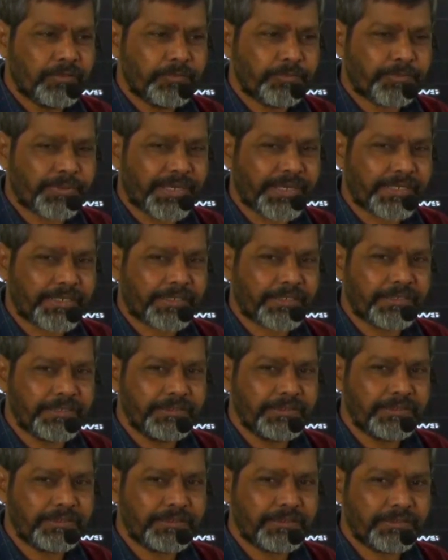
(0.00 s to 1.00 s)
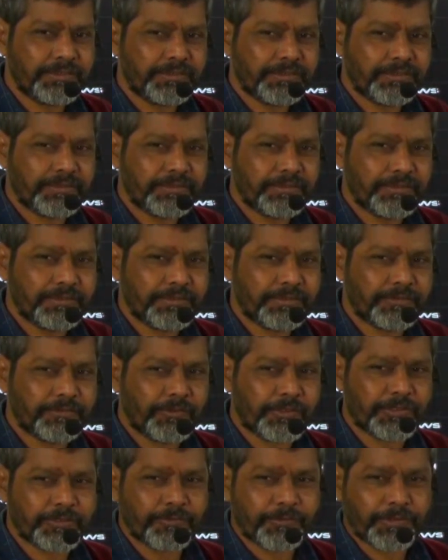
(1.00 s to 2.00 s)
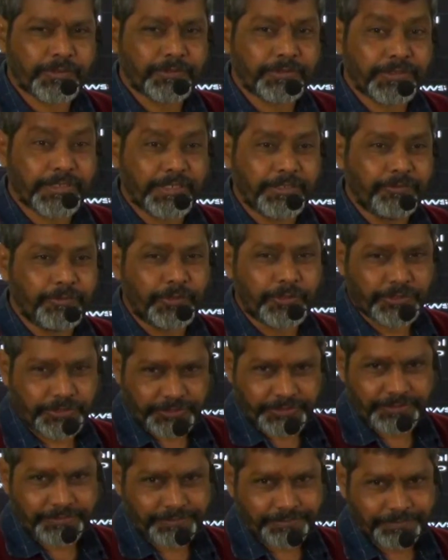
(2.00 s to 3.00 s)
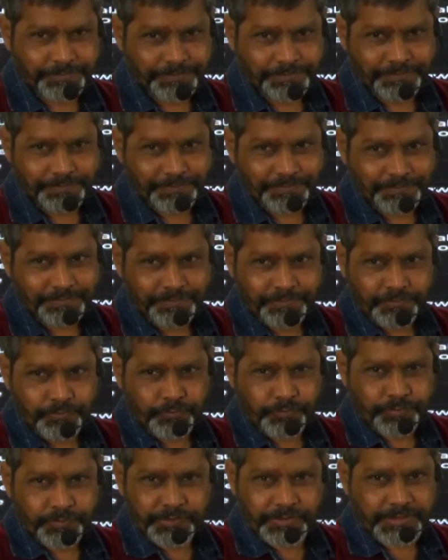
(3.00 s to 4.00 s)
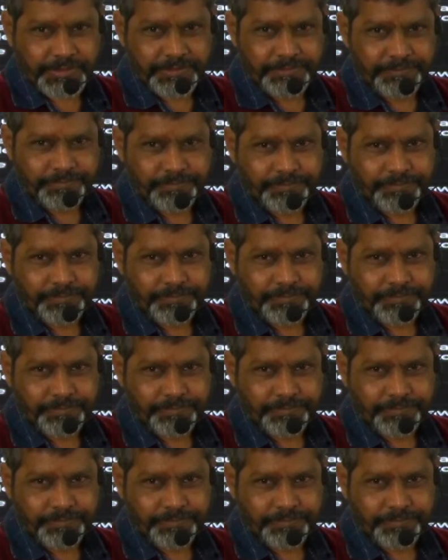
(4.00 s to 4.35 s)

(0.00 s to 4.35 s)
practice, or the one three words. Okay.